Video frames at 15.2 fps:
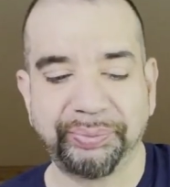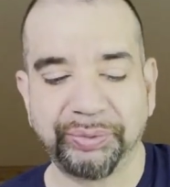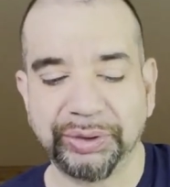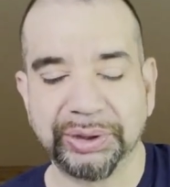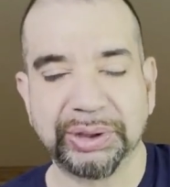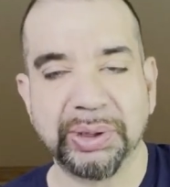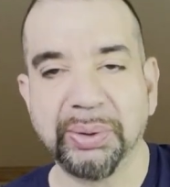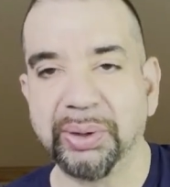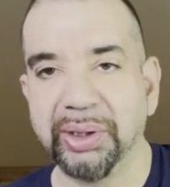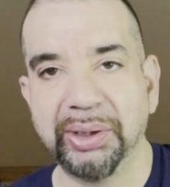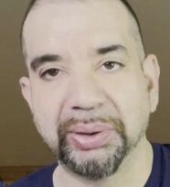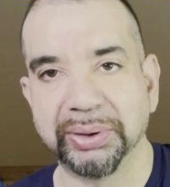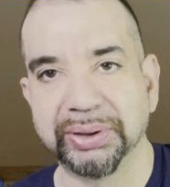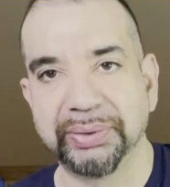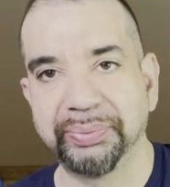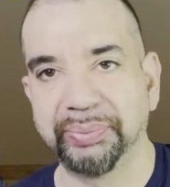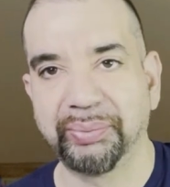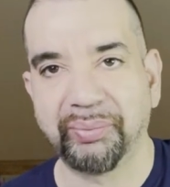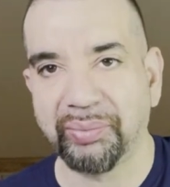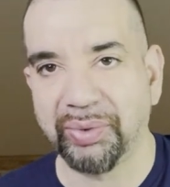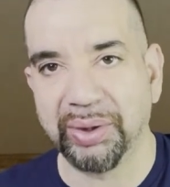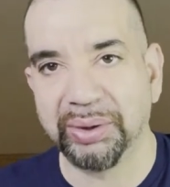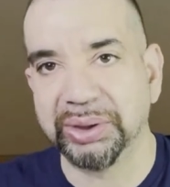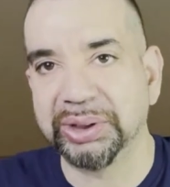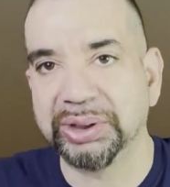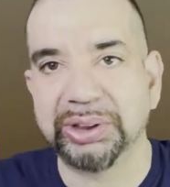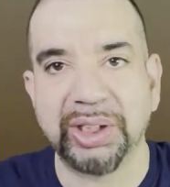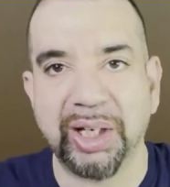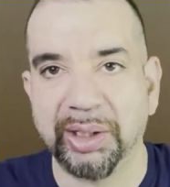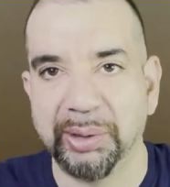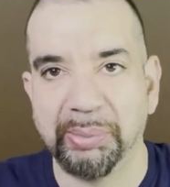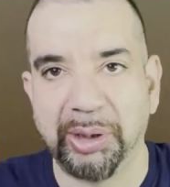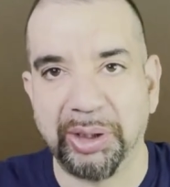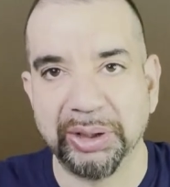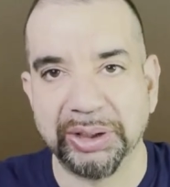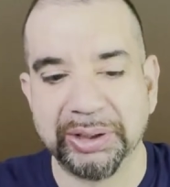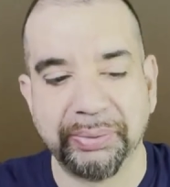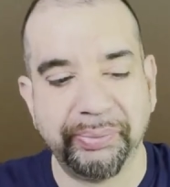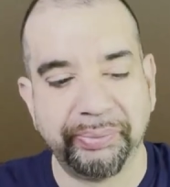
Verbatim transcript: You're so close. They're just chocolate bars.